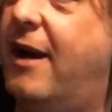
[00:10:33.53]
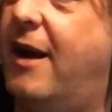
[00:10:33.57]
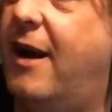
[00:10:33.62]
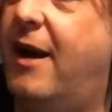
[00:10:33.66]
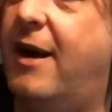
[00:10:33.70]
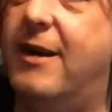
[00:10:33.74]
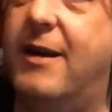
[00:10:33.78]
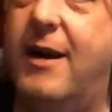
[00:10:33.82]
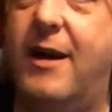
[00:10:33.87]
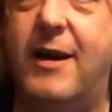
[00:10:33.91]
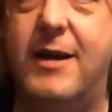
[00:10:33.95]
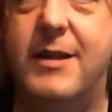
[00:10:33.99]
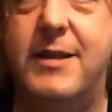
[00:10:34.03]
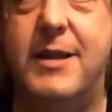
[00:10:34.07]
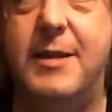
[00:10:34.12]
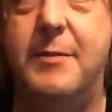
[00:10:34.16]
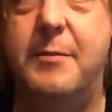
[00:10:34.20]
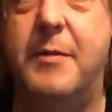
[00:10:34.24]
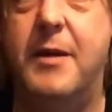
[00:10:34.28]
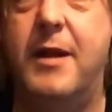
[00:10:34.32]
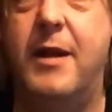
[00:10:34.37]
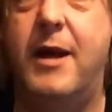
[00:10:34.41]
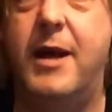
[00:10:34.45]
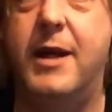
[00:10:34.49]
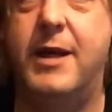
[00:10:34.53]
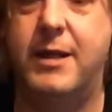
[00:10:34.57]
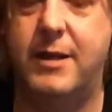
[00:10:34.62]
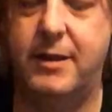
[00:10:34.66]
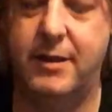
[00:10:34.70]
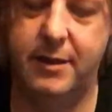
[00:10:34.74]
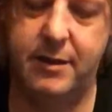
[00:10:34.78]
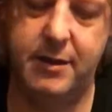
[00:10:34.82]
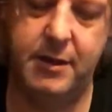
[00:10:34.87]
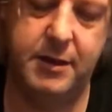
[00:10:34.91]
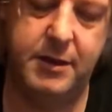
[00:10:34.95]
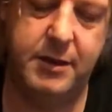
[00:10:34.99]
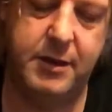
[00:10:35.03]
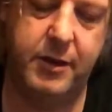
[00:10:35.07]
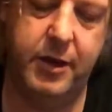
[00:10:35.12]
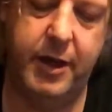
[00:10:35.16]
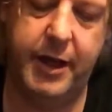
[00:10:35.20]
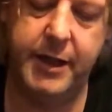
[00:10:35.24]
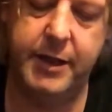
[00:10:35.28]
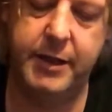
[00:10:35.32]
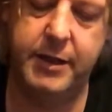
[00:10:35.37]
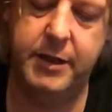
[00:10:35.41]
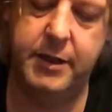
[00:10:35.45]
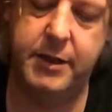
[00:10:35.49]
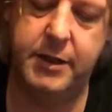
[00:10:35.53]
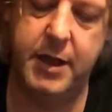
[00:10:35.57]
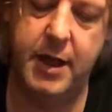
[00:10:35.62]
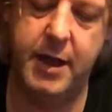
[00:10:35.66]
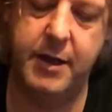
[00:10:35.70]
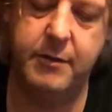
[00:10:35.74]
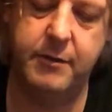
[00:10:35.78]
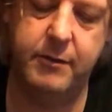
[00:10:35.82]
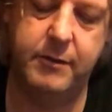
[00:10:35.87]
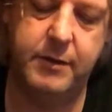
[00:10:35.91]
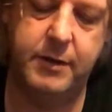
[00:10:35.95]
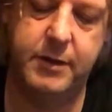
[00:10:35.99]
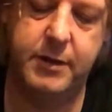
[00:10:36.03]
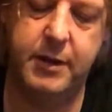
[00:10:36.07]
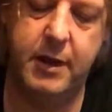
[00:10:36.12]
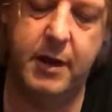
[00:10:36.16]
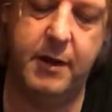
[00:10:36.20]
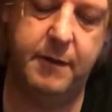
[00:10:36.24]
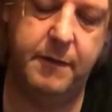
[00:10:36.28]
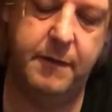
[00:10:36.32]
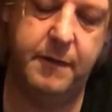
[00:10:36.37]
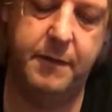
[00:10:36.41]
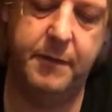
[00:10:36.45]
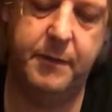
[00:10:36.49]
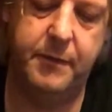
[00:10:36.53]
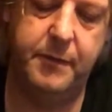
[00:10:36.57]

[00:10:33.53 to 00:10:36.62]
I seem to just like the channeled stuff.